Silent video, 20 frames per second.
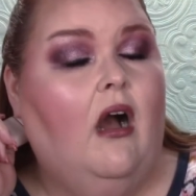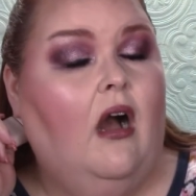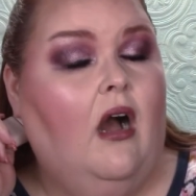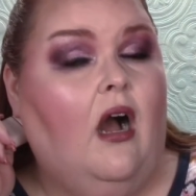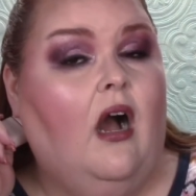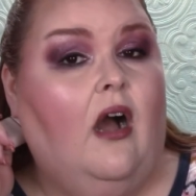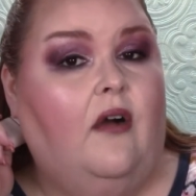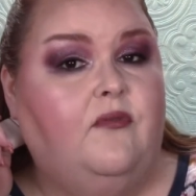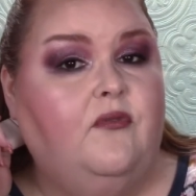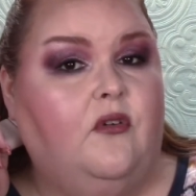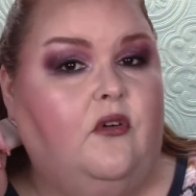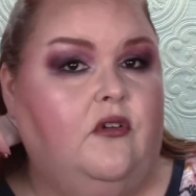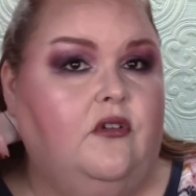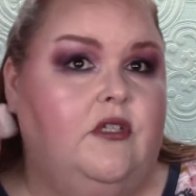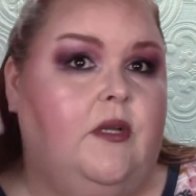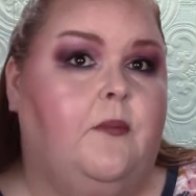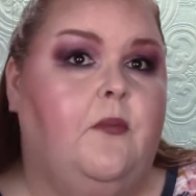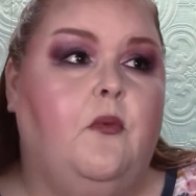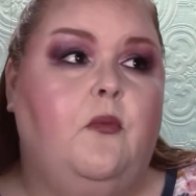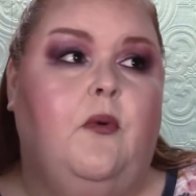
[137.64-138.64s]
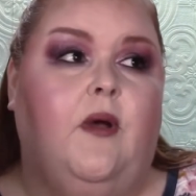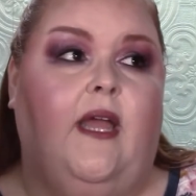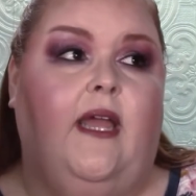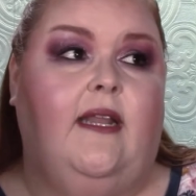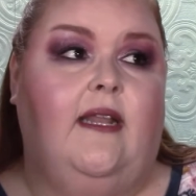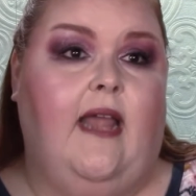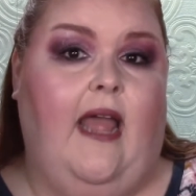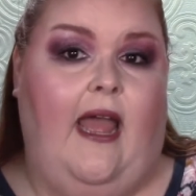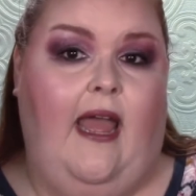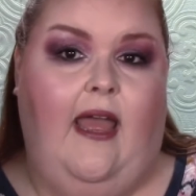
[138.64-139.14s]
awful. Number
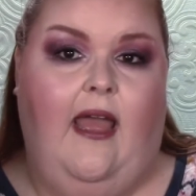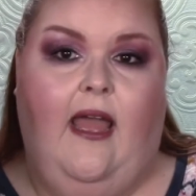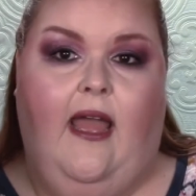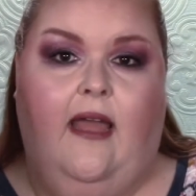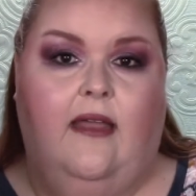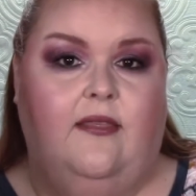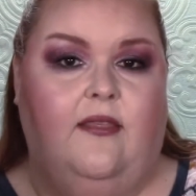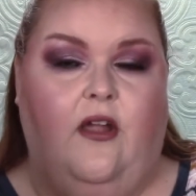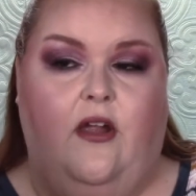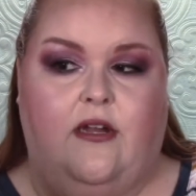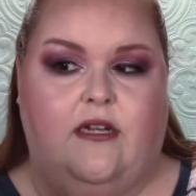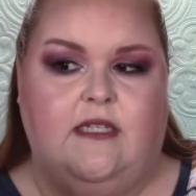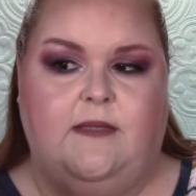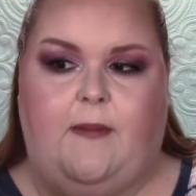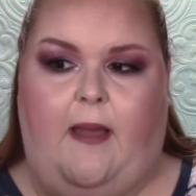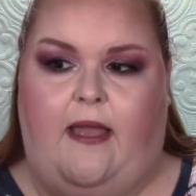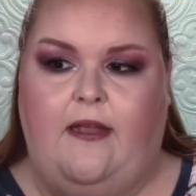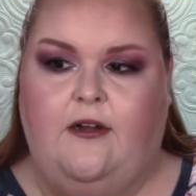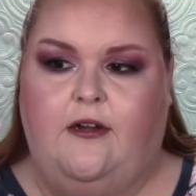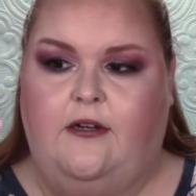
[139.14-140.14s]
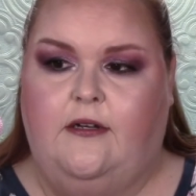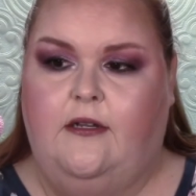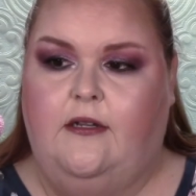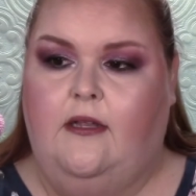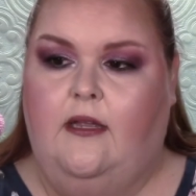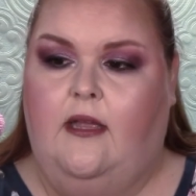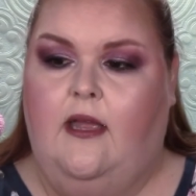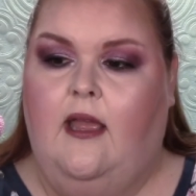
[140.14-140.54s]
one, they're expired.